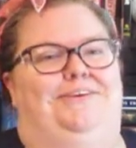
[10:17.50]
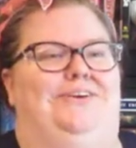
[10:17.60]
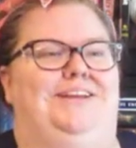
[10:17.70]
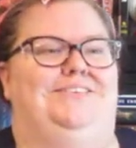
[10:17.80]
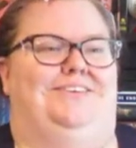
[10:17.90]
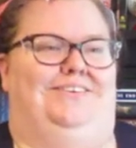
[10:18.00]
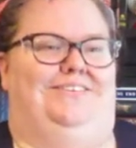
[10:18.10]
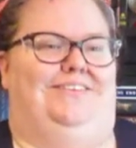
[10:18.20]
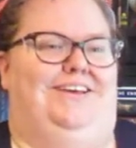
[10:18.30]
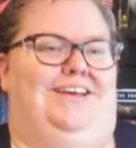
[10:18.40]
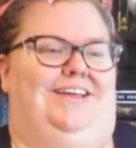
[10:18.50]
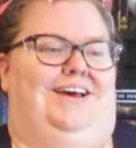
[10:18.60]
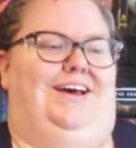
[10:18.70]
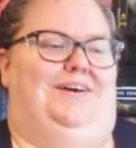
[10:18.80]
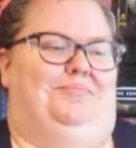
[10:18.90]
creatures.
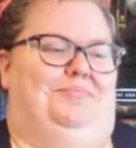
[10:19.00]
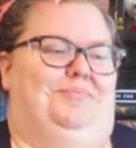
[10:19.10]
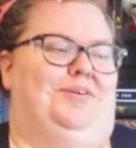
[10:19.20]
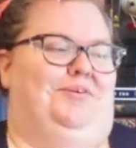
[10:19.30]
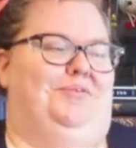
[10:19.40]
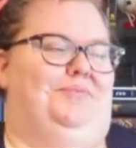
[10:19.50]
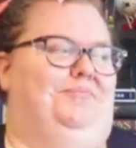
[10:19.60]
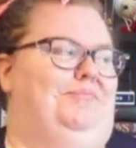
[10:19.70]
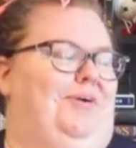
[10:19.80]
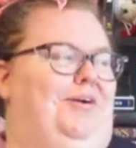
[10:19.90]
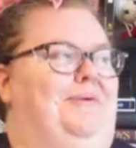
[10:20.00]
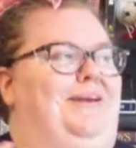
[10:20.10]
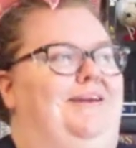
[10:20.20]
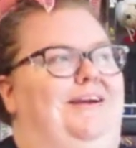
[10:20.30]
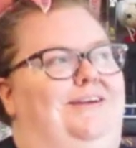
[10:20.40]
So our
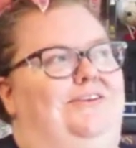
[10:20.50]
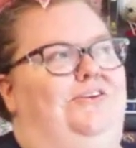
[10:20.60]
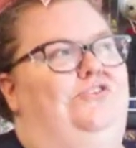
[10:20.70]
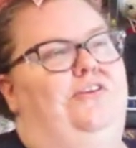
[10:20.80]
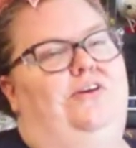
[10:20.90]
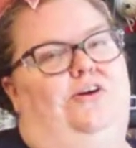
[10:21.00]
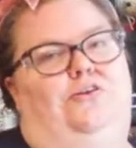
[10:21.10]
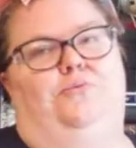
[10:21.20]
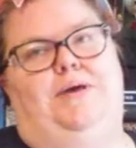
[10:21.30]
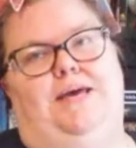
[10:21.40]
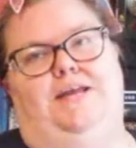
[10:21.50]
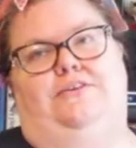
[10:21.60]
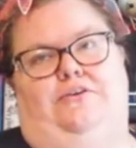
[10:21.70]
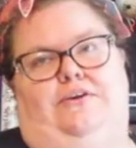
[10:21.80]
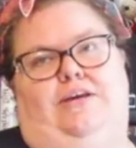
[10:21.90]
main character, she's on her way to
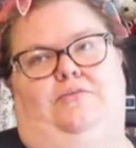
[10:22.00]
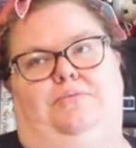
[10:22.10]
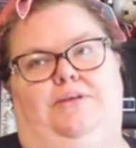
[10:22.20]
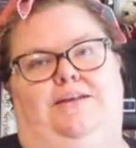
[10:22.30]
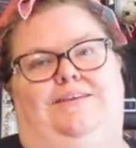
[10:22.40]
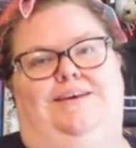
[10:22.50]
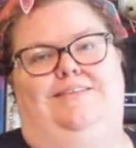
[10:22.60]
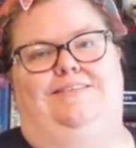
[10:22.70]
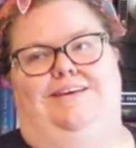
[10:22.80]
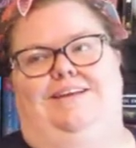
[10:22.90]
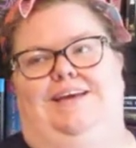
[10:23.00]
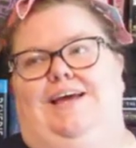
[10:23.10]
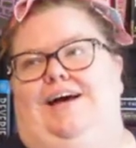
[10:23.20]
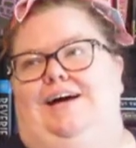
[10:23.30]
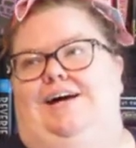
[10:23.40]
go get her blood tested,
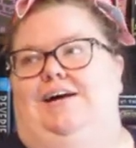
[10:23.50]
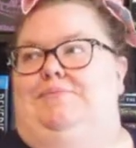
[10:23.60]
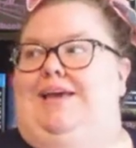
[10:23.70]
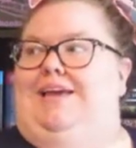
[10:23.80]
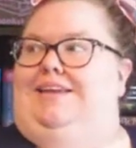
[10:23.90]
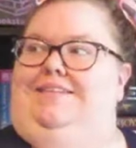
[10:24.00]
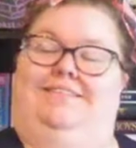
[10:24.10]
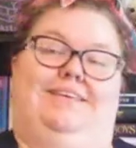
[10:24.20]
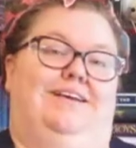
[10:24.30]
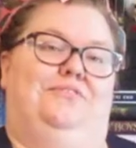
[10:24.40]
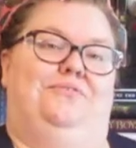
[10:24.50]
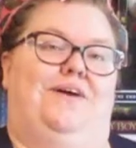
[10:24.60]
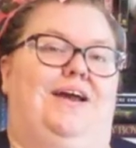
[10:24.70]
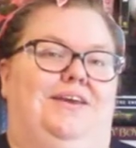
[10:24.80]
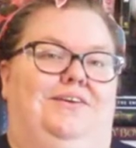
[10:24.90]
and these
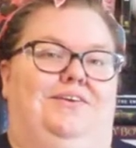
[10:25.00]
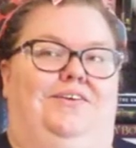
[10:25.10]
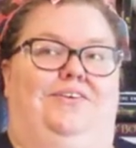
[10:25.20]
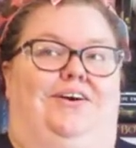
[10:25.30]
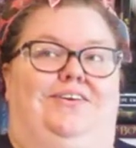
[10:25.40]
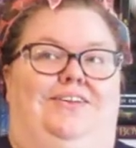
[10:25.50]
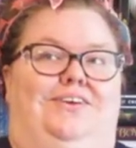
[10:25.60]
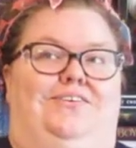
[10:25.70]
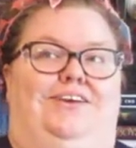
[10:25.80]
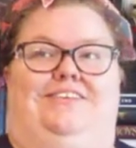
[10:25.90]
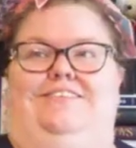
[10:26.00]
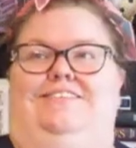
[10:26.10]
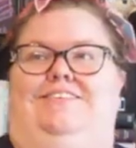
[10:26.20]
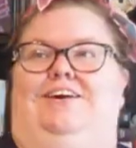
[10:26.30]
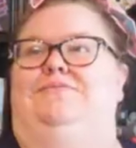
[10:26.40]
terrifying godlike creatures
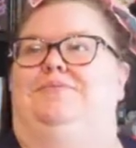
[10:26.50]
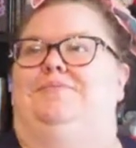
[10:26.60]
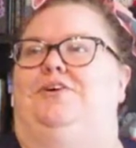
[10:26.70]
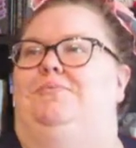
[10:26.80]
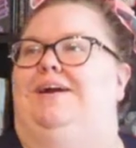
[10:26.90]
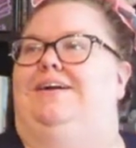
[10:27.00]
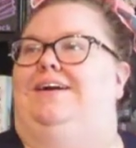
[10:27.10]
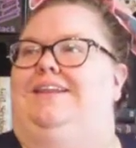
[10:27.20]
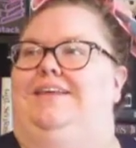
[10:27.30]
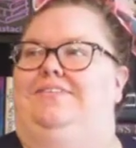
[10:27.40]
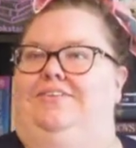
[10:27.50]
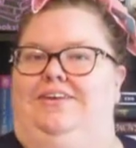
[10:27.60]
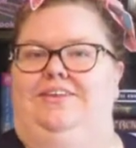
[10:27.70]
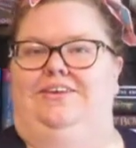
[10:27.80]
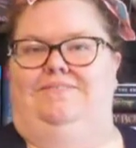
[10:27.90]
come from nowhere and they start
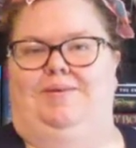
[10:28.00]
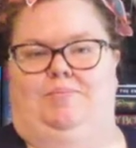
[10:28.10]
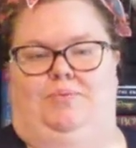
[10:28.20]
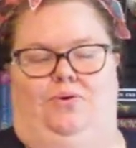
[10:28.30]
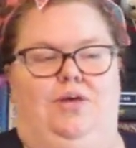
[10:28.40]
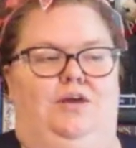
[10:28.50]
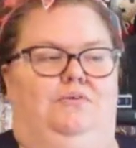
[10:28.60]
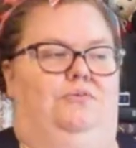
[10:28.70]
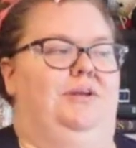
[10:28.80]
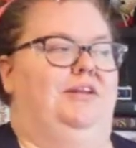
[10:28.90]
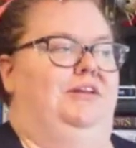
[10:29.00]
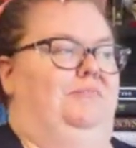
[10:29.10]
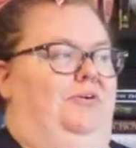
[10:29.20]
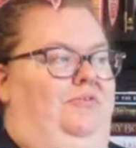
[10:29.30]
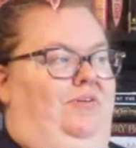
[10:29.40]
killing people. Well, one of
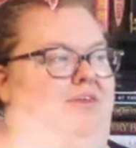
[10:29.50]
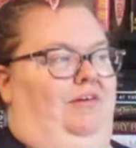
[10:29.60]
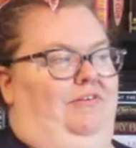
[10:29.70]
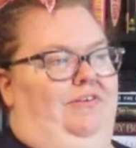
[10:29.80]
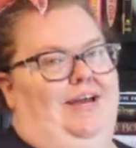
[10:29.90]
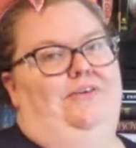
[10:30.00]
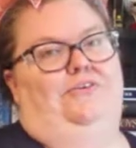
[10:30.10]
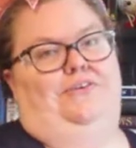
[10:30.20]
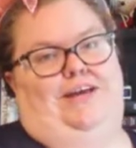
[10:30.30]
them goes to kill her dad